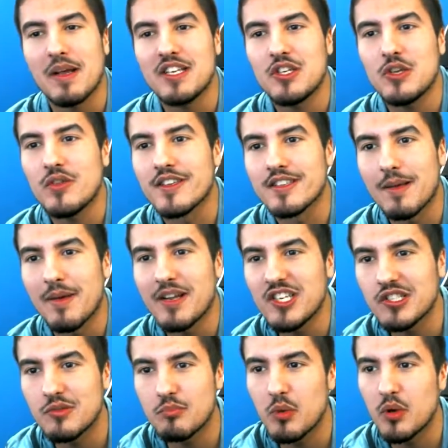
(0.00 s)
I might do this. I might
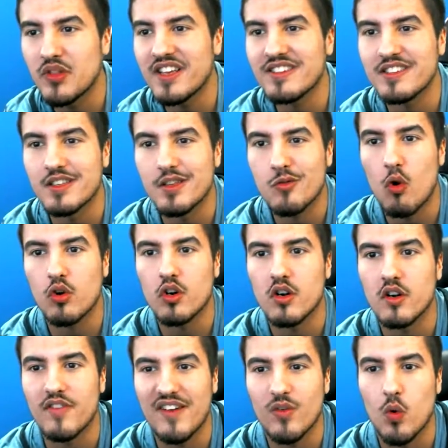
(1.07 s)
just put this in the corner
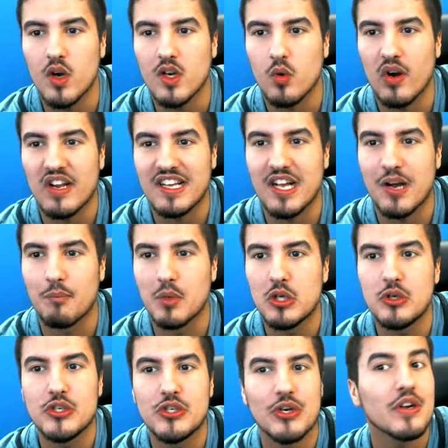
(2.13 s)
if I ever want to wear, like, a
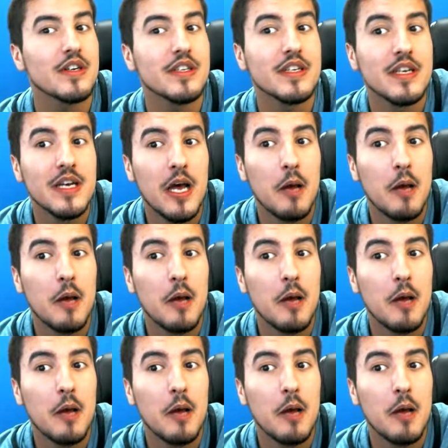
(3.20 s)
blue shirt,